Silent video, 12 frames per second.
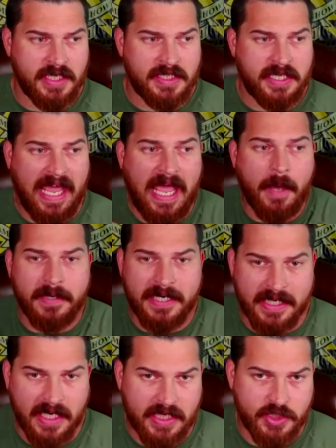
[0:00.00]

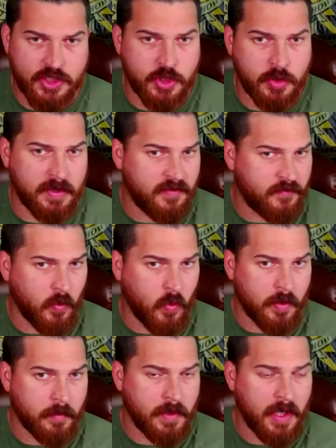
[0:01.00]
inhabiting a human
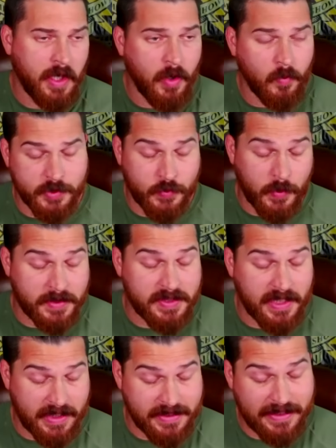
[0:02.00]
form, which we
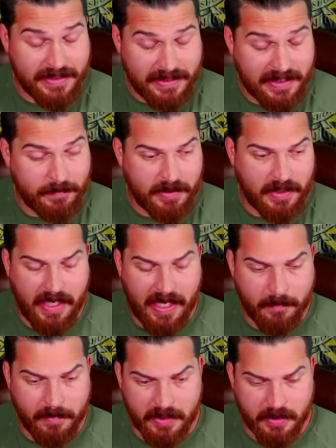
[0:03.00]
would say is a demon
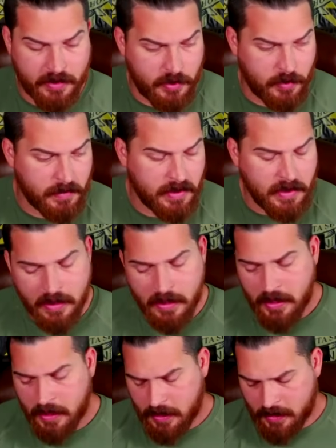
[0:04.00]
inhabiting a human.
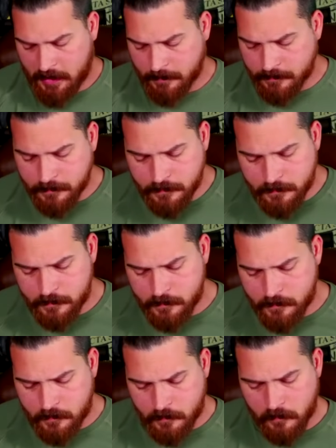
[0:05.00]
And
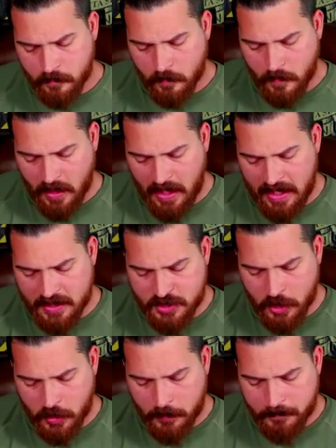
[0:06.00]

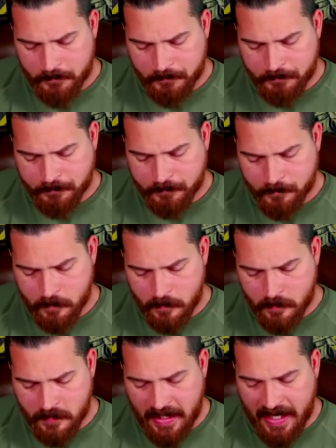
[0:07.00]
so
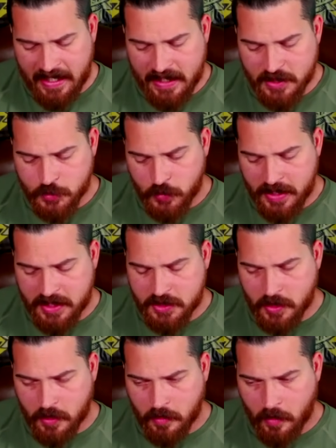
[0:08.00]
that has
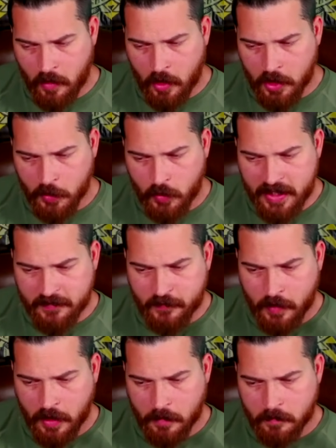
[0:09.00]
reached all the way
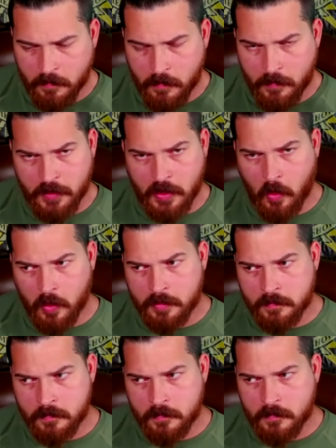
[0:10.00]
from the
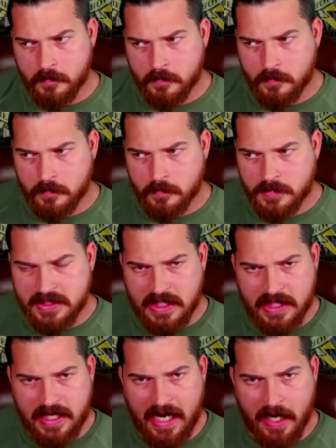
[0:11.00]
garden
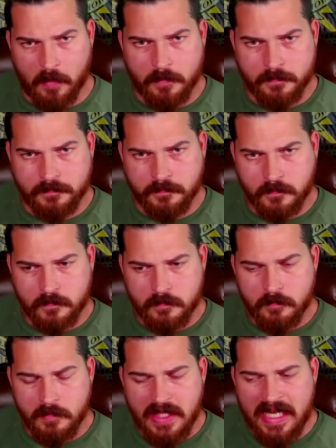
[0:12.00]
to now.
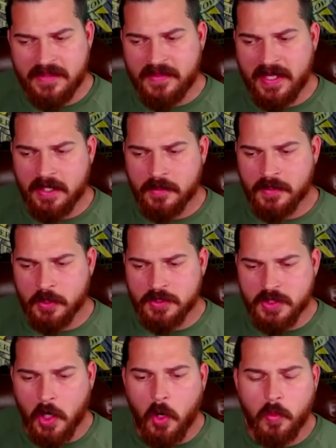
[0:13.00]
And that
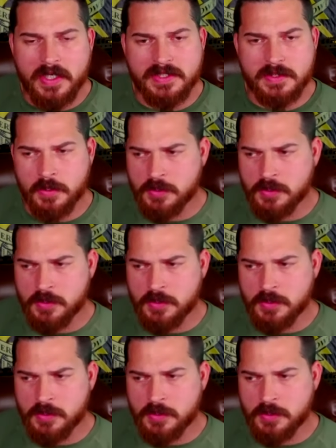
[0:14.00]
there's always